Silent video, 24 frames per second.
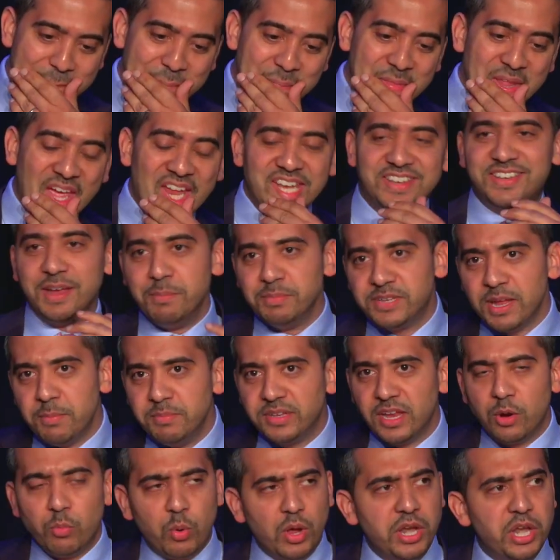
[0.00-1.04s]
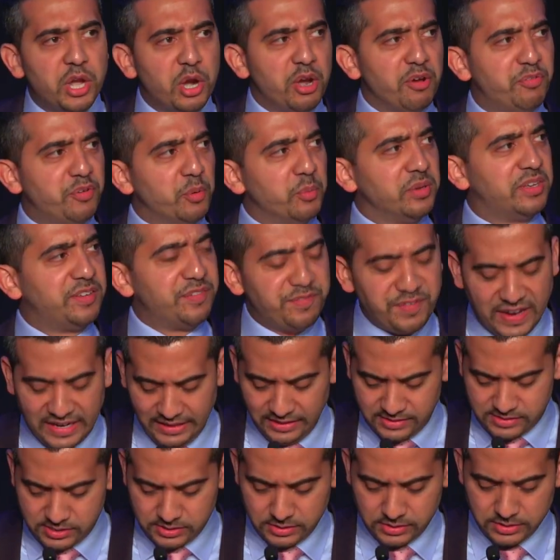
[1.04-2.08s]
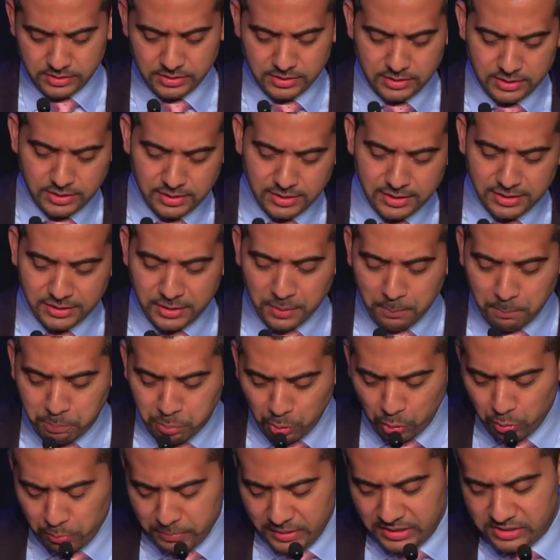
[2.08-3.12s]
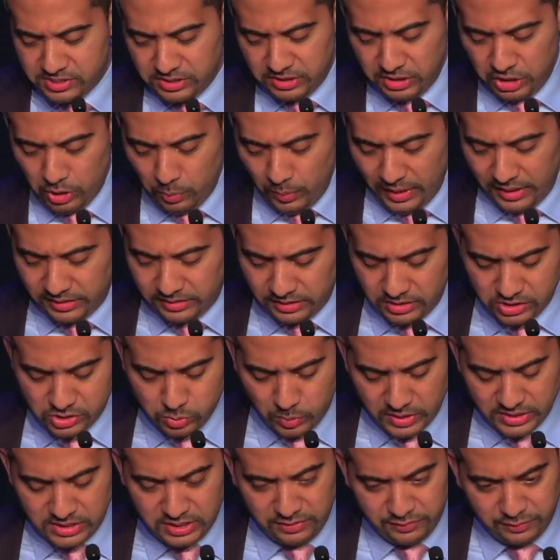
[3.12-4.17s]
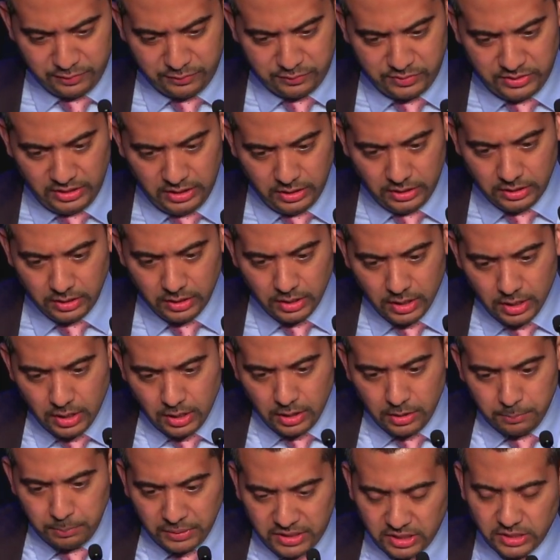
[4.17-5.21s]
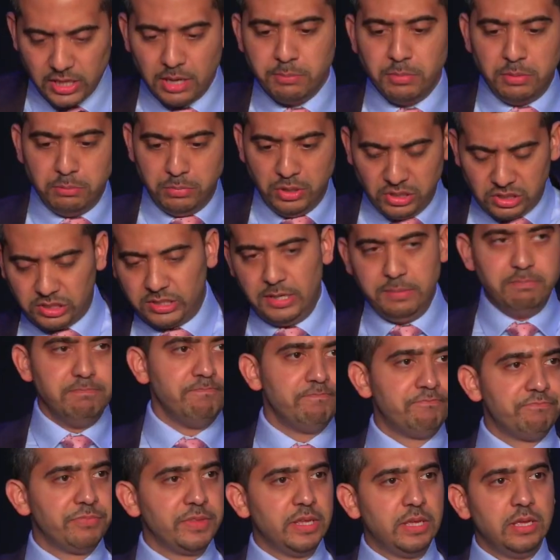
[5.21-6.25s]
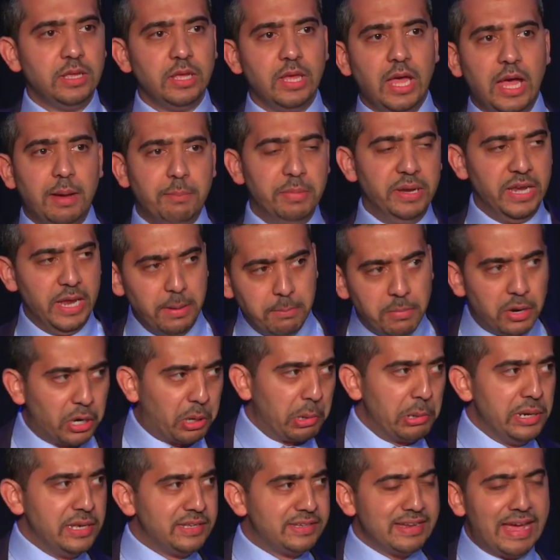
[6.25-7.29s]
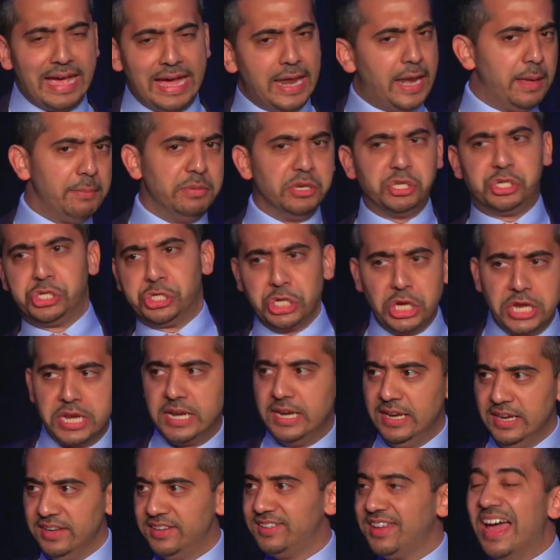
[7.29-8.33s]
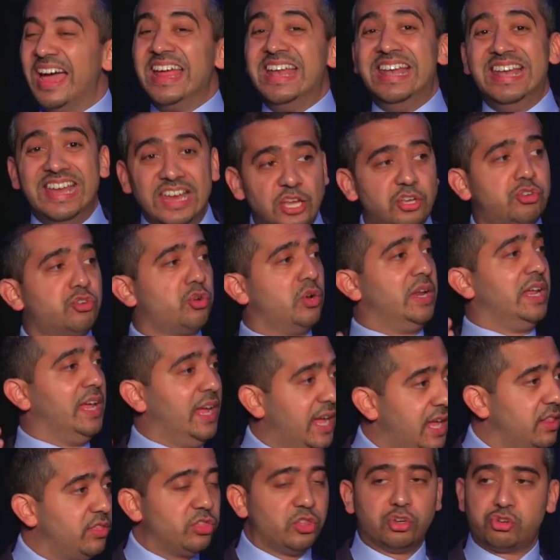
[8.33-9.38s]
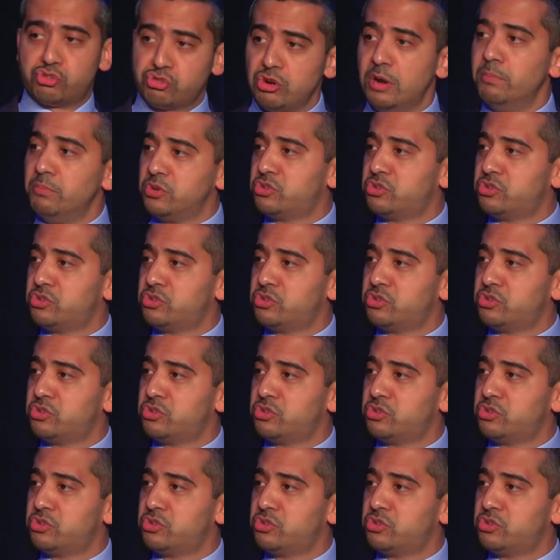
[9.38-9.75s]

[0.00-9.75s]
And sometimes I wonder if it was fate that brought me to the US in 2015. Because I'm a Muslim, I'm an immigrant, and I'm a journalist. I literally hit the Trump